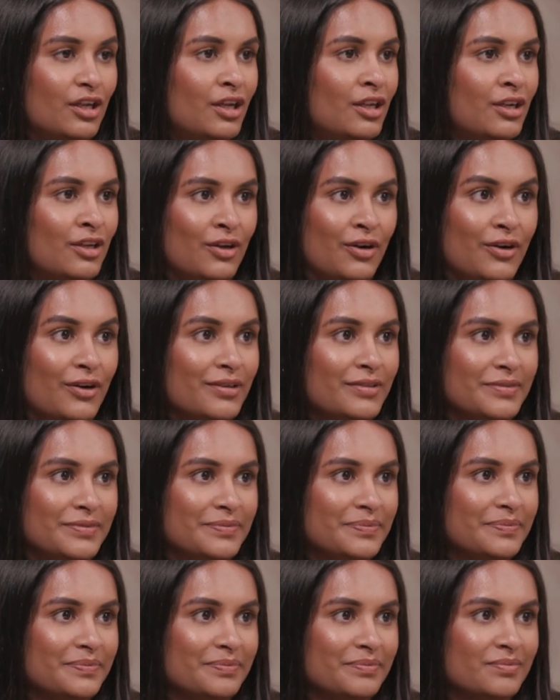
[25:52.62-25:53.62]
A lot.
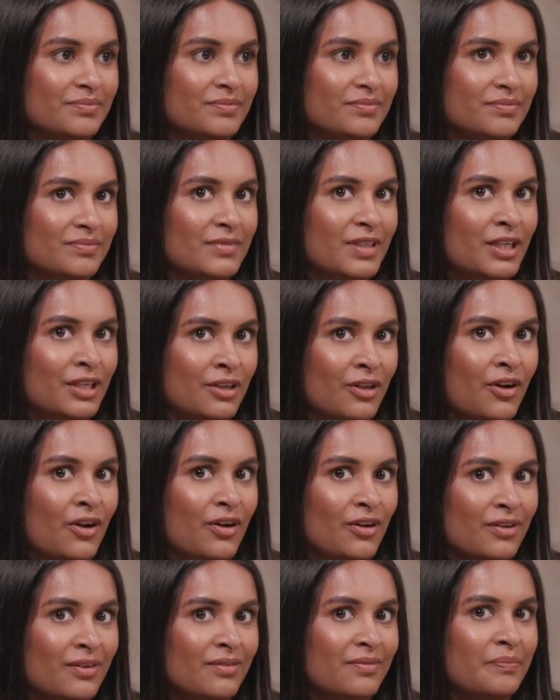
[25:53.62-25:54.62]

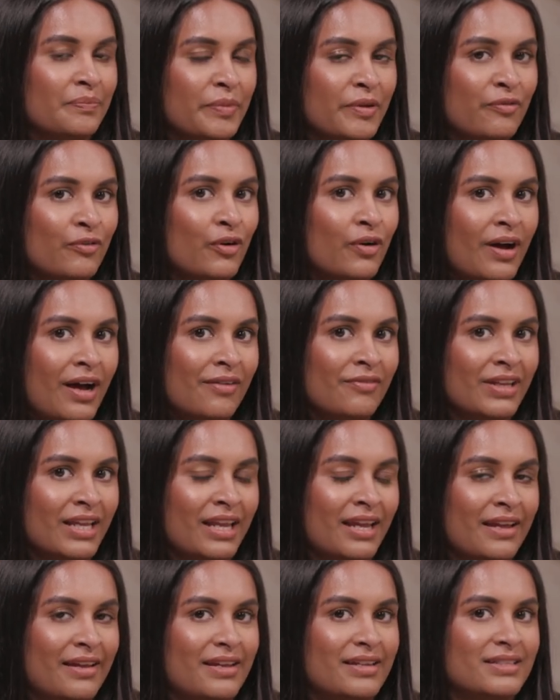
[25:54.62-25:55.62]
Before having
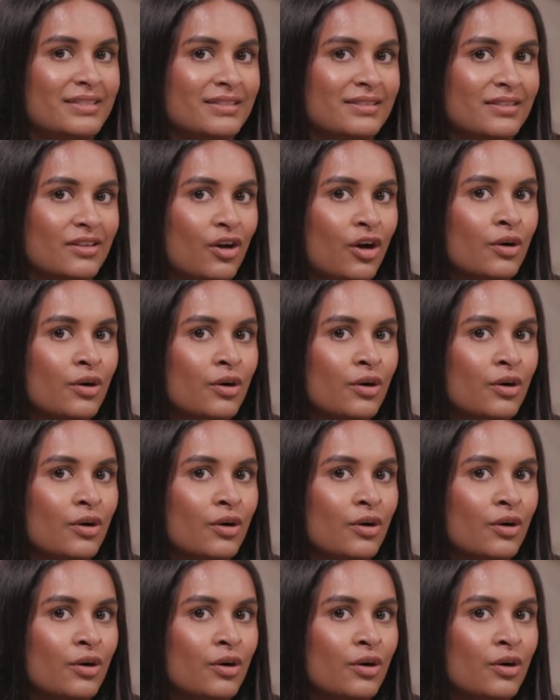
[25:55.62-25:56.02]
kids,